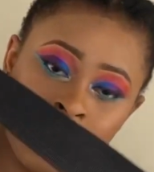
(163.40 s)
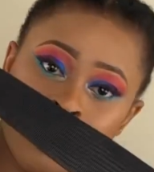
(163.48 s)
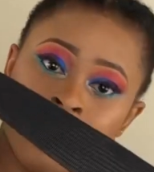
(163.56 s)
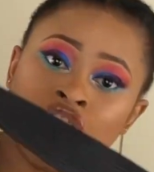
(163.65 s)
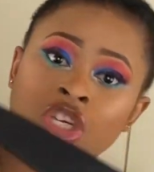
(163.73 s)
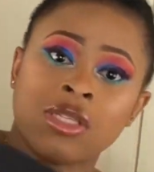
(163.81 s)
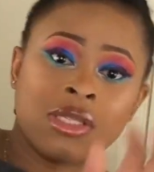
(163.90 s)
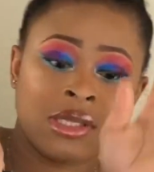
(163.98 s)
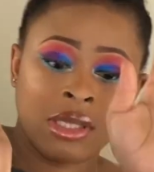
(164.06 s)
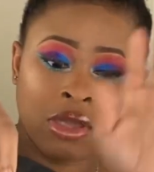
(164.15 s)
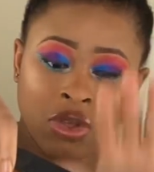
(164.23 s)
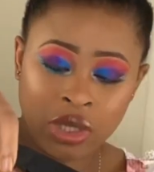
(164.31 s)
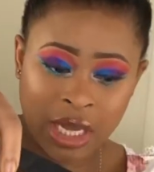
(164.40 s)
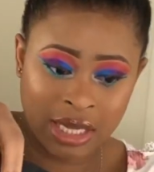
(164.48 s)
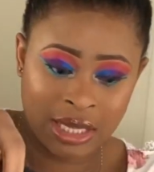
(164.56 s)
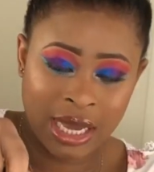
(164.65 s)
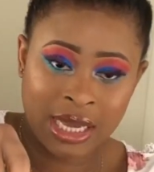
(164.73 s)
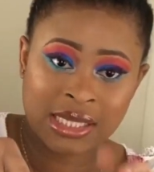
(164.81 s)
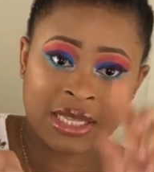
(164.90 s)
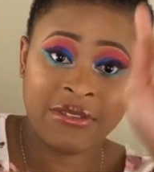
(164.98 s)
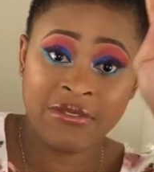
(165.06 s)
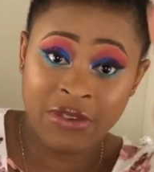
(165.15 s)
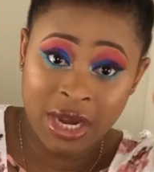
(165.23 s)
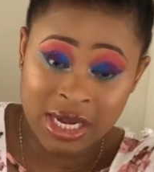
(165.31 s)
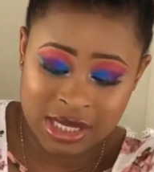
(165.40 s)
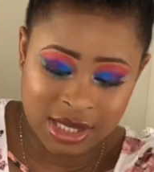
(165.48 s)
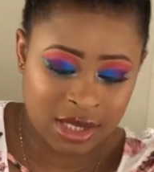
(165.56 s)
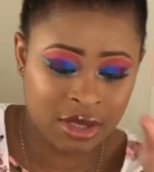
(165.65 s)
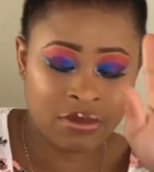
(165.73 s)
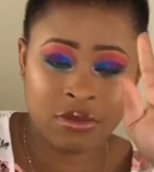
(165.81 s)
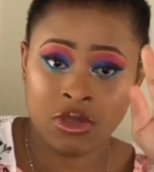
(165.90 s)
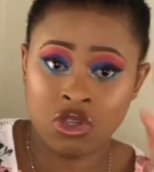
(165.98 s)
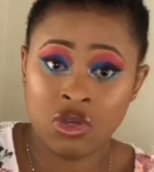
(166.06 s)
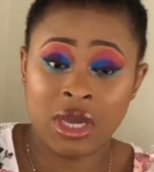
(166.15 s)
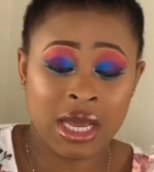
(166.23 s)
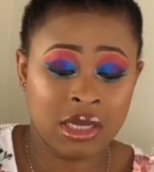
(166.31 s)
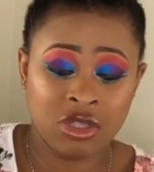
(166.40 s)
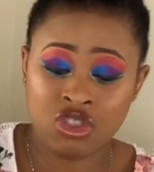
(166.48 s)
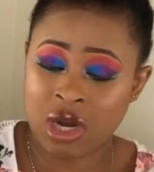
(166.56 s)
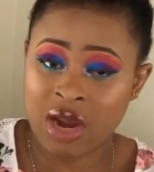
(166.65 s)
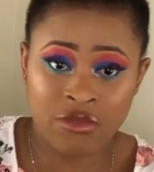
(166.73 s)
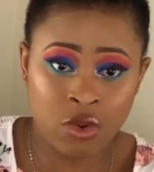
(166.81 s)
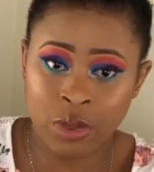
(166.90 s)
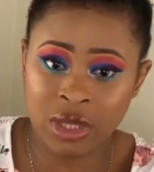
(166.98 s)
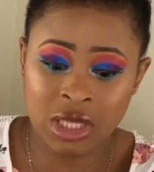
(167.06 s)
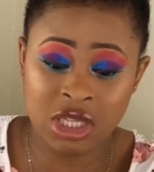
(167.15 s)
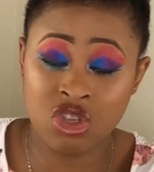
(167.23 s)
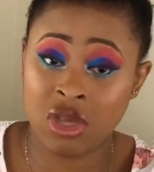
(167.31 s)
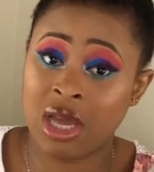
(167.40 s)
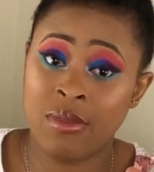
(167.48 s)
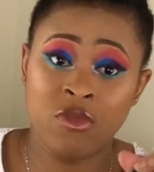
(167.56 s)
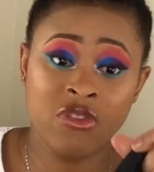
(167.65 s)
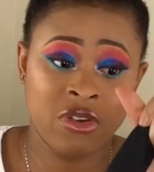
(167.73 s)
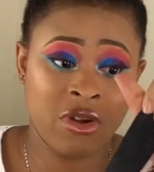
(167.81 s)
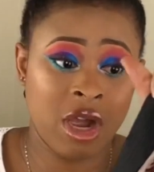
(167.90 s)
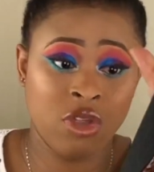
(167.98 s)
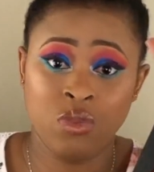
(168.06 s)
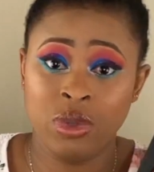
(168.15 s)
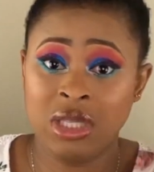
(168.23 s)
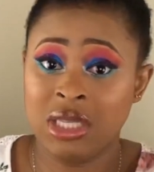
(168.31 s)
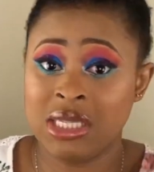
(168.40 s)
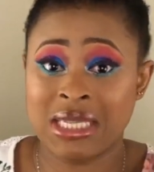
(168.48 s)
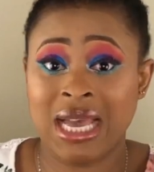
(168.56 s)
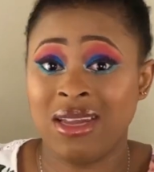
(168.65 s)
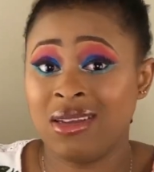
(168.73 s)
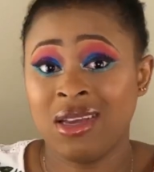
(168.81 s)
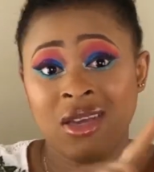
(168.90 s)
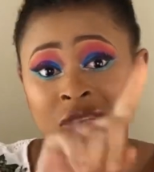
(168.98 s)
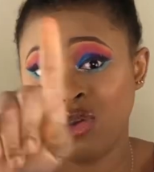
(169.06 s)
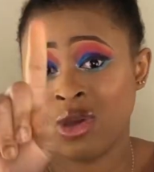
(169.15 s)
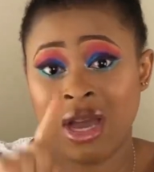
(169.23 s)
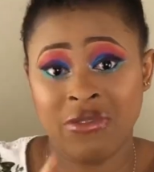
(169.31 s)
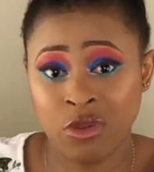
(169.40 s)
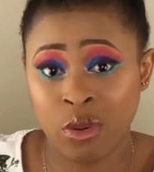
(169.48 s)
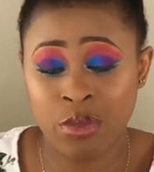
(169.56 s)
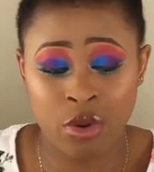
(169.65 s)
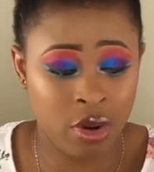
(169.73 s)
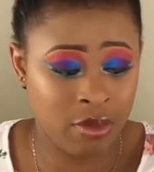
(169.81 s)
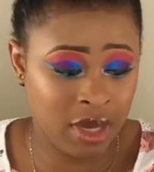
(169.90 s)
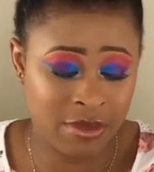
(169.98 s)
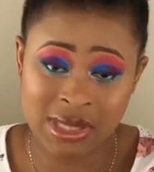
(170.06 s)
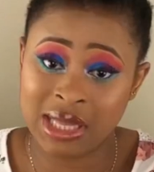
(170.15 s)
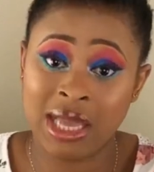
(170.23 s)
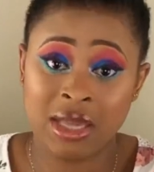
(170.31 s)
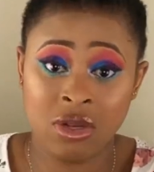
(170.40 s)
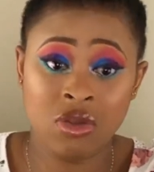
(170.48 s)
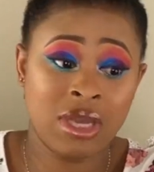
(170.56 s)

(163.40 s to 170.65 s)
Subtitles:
just look at that. First, you can travel with this, you can move around with this, and you have no problems. Like, look